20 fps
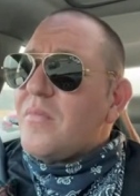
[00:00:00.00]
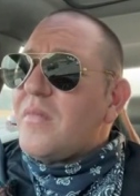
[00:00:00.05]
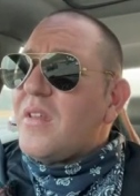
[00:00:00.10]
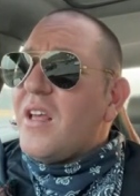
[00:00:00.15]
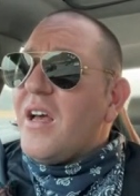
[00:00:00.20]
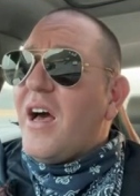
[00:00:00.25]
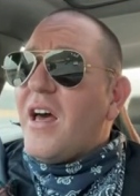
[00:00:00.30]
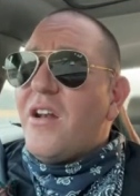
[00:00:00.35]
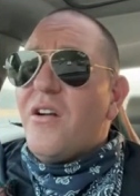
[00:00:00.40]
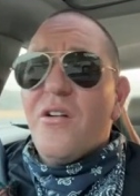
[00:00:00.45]

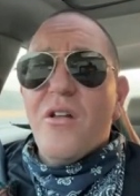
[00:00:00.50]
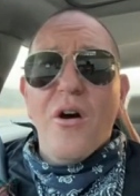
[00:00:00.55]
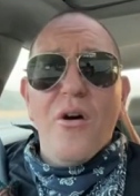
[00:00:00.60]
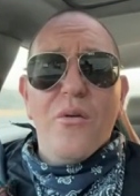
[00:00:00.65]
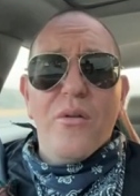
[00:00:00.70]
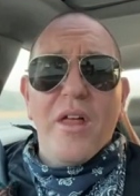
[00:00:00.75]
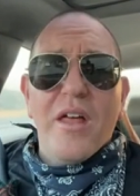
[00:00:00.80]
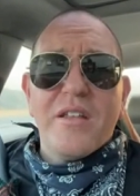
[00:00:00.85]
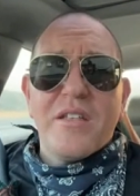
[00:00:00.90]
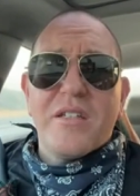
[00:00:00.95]
I don't know.
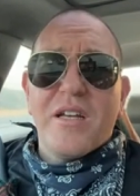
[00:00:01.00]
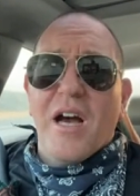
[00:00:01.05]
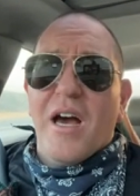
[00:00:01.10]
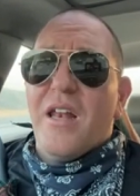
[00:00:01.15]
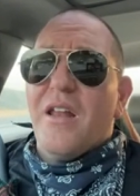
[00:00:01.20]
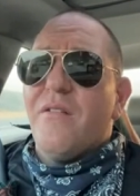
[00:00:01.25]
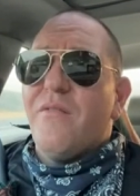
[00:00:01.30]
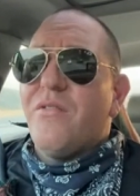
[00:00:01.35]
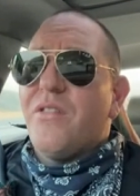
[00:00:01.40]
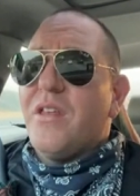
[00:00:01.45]
That's kind
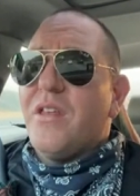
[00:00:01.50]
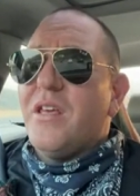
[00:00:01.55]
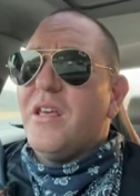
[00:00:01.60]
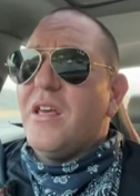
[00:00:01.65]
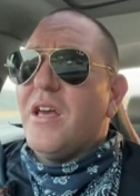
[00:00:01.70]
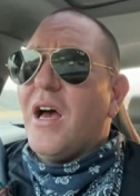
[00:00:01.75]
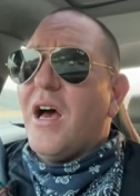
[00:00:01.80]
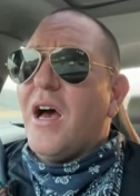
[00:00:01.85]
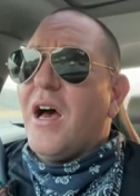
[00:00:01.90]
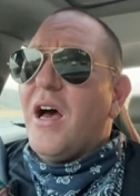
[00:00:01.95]
of the
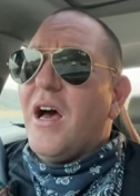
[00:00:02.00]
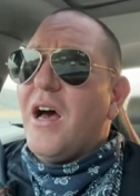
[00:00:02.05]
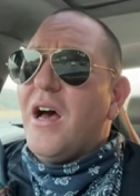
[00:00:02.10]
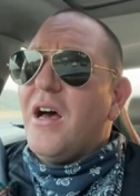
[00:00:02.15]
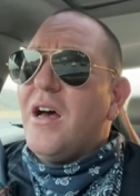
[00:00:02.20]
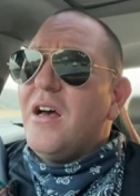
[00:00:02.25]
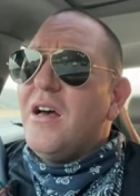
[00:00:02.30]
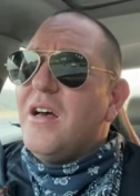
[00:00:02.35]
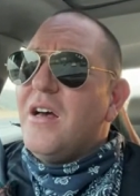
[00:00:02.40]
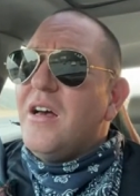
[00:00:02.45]

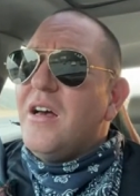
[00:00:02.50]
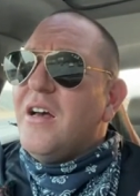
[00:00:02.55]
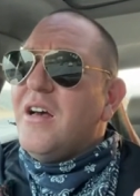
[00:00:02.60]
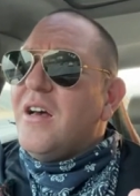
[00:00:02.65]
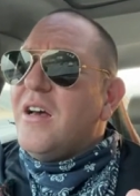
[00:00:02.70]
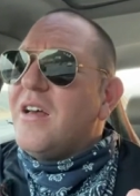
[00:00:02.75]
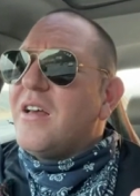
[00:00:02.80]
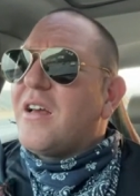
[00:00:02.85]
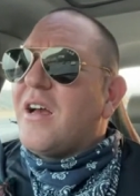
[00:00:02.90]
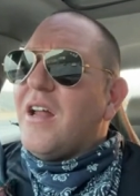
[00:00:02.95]

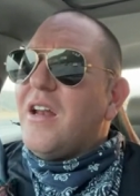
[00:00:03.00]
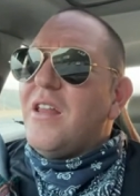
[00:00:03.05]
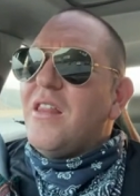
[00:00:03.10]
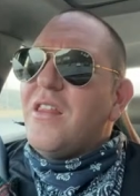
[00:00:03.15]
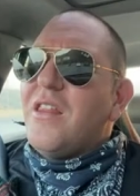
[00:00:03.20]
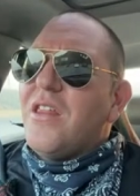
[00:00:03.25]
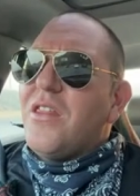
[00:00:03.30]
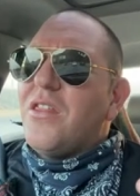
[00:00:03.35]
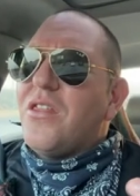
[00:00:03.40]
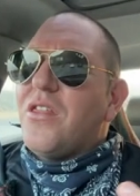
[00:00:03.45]

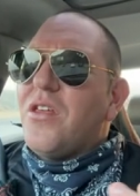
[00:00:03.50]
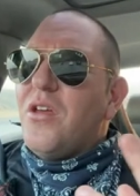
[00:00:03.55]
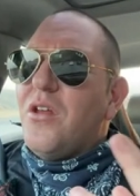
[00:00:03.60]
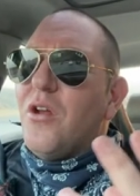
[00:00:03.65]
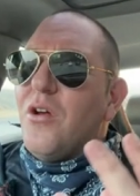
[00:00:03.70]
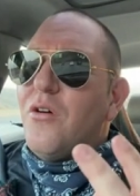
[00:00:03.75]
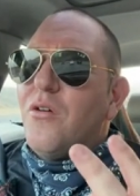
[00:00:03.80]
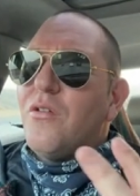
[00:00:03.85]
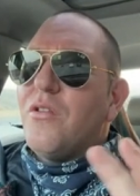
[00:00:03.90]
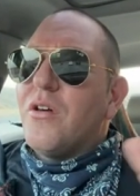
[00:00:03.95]

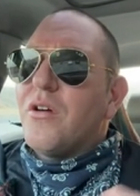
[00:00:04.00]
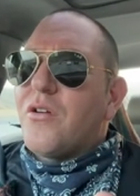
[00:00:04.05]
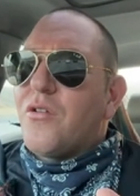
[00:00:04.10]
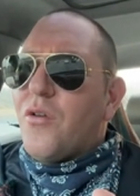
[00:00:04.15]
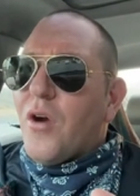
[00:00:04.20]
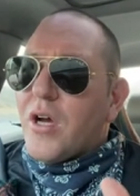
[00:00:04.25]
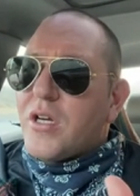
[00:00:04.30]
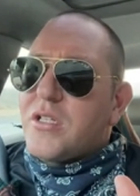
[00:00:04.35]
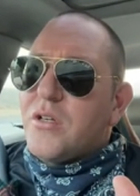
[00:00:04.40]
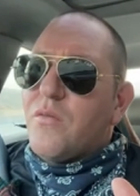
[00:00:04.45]
the
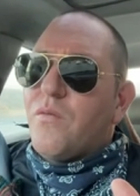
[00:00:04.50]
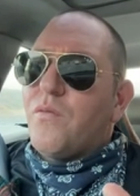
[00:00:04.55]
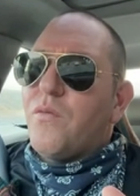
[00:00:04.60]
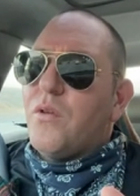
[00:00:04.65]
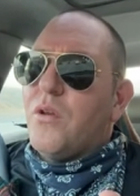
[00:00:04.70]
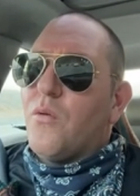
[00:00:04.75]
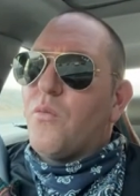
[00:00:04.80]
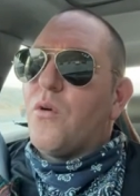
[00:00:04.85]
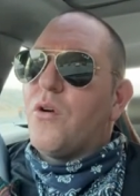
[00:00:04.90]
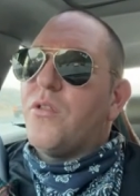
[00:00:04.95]
crux of
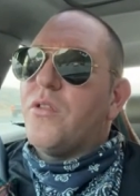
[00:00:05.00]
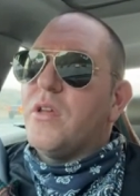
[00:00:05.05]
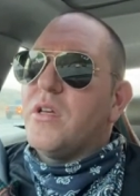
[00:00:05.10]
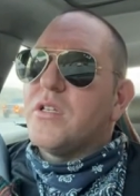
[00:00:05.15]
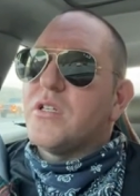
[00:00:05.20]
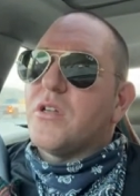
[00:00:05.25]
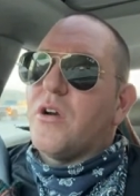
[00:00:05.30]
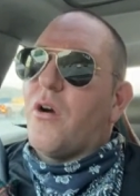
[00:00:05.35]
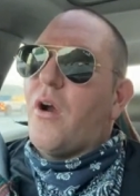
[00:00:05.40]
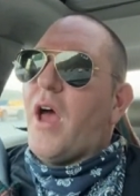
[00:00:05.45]
where
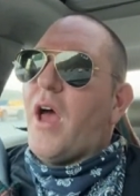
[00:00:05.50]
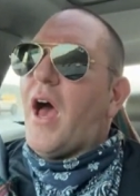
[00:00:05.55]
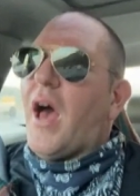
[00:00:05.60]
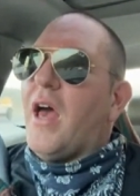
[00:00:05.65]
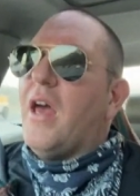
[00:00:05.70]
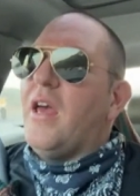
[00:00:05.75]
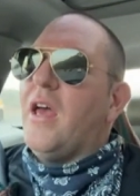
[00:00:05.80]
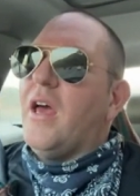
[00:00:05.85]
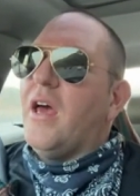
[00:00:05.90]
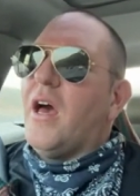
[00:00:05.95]
things are at.
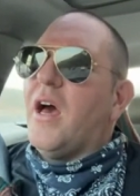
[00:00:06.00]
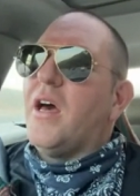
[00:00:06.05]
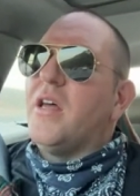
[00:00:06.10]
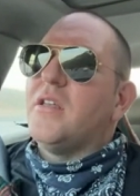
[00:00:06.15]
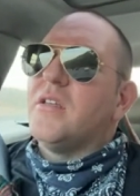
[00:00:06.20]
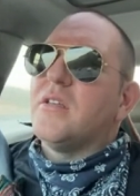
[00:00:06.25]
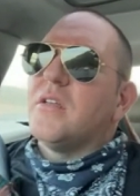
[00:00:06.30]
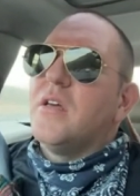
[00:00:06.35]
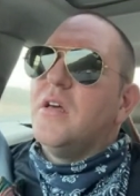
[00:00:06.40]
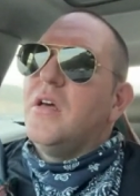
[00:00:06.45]
And
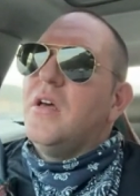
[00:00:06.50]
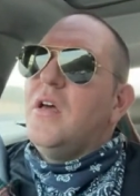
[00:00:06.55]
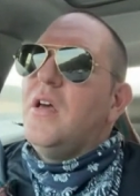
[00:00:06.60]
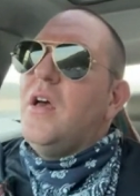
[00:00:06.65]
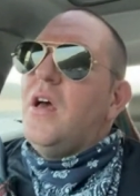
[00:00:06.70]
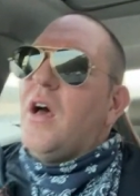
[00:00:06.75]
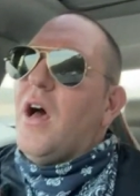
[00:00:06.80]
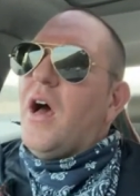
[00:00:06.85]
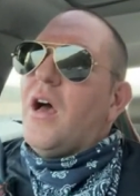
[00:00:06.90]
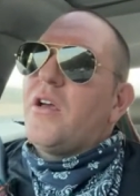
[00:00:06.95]

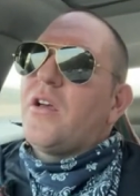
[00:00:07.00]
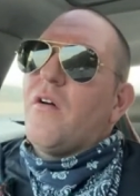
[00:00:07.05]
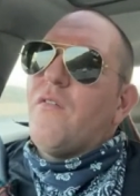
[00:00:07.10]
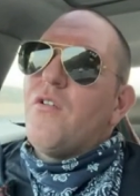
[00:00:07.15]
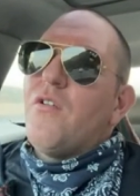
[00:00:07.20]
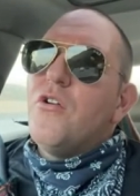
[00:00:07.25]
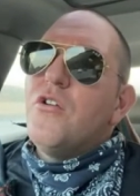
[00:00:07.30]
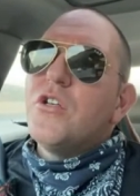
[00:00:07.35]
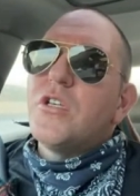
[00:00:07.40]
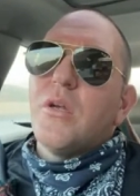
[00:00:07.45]

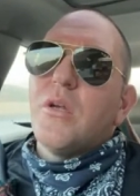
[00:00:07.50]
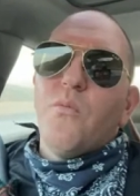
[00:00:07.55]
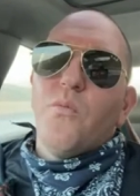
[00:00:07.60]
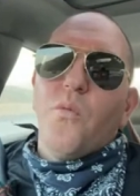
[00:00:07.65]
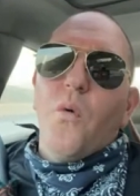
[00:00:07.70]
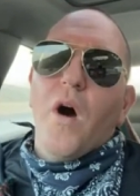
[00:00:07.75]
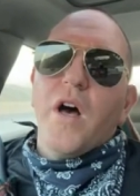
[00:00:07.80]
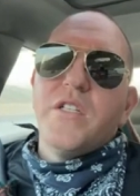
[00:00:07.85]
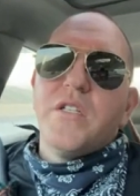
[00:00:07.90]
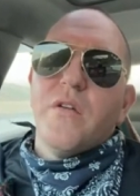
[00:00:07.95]
Governor Newsom
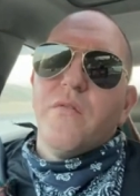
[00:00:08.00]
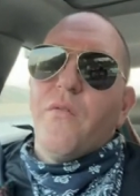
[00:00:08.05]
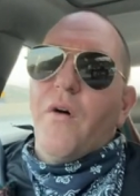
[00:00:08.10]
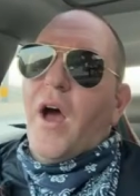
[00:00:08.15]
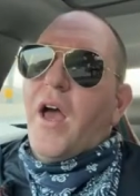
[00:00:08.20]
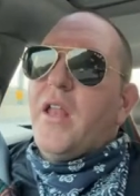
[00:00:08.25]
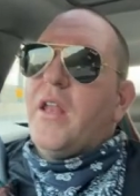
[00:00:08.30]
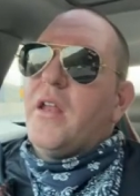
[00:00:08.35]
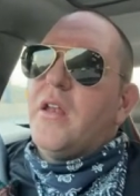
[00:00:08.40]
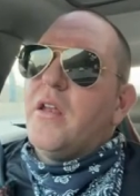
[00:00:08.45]
was
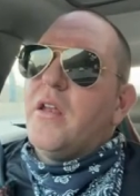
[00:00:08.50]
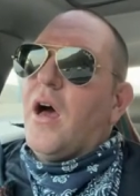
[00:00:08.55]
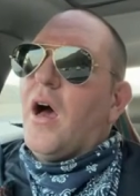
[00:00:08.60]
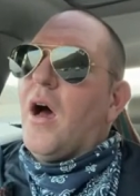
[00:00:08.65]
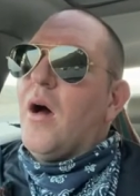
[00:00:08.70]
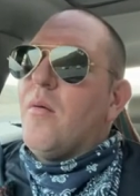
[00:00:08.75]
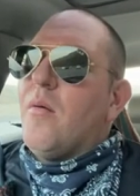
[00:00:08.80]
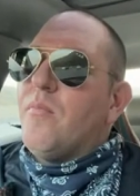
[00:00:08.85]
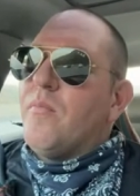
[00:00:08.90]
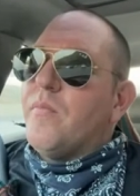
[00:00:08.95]
invited
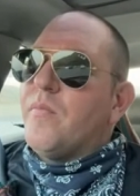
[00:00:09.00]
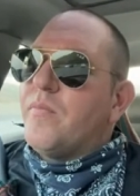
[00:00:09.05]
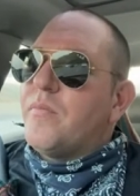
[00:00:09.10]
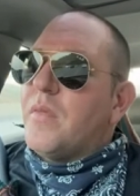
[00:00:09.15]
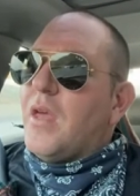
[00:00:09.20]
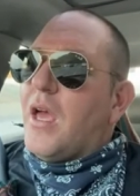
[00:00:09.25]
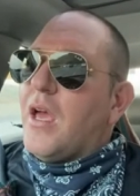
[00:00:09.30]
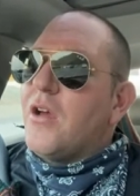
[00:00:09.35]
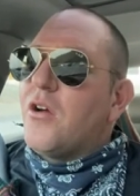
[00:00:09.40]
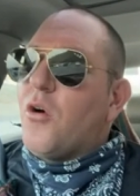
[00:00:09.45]

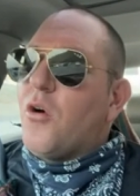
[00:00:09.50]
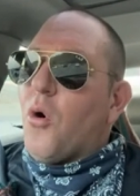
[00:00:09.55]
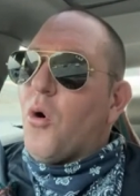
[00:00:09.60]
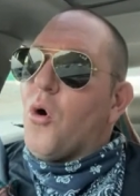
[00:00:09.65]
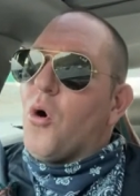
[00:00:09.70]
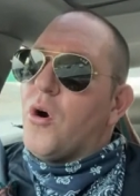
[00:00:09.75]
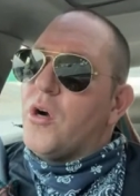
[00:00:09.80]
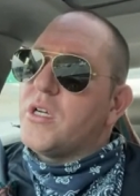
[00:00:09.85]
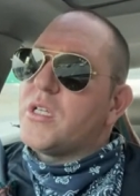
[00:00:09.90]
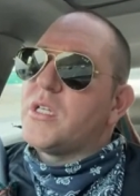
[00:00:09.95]
in
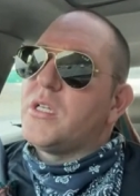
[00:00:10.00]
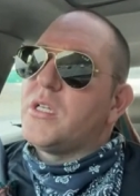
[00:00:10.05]
court